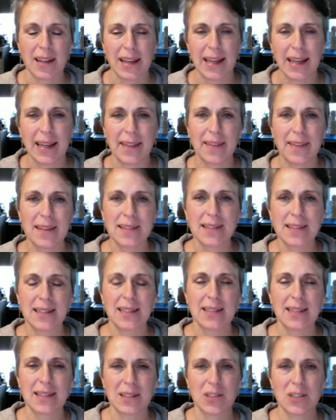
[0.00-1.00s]
and this
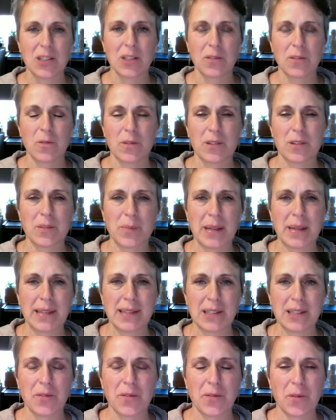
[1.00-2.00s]
is a children's
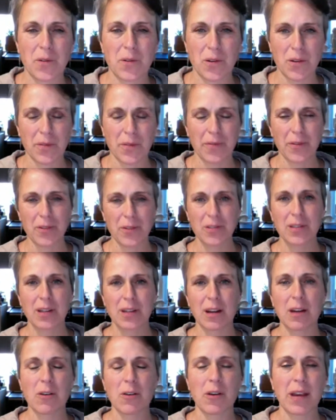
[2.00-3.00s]
message for First
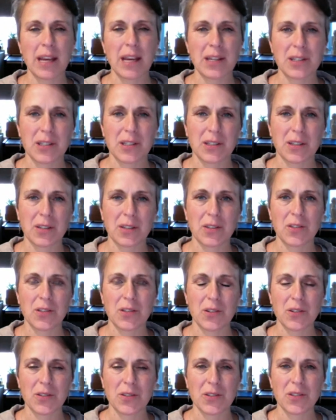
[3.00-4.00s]
Congregational
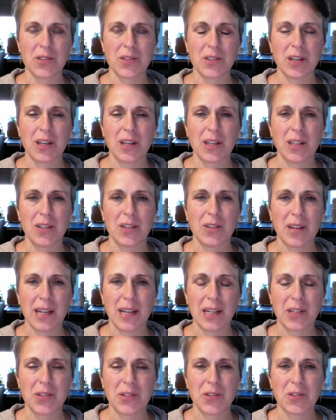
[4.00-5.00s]
Church,
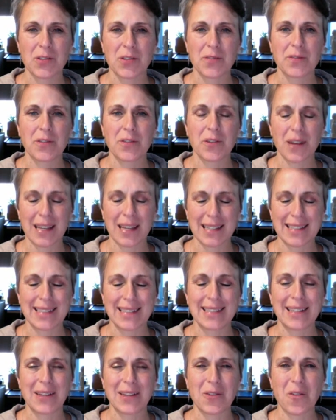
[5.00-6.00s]
United Church of
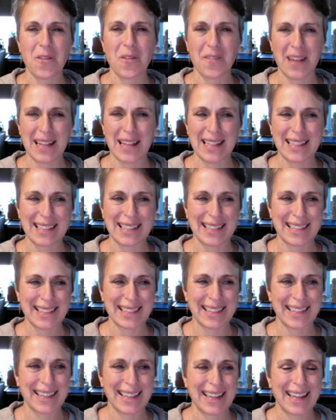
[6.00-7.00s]
Christ in Corvallis.